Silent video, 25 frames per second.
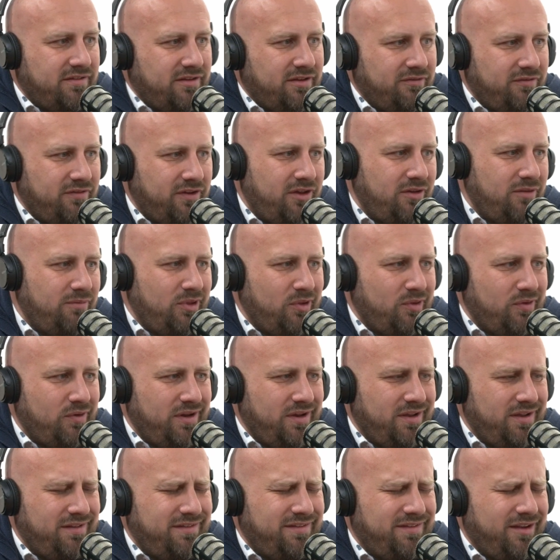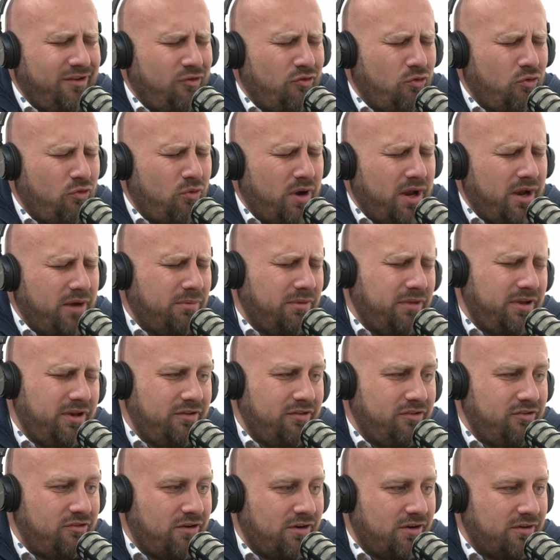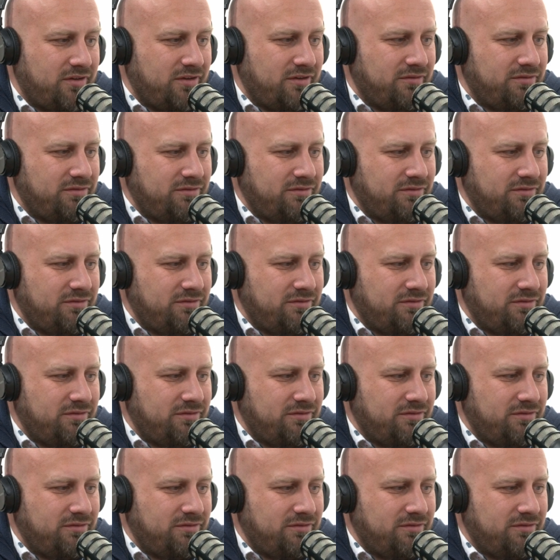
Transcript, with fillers: of community, it's incredibly destructive.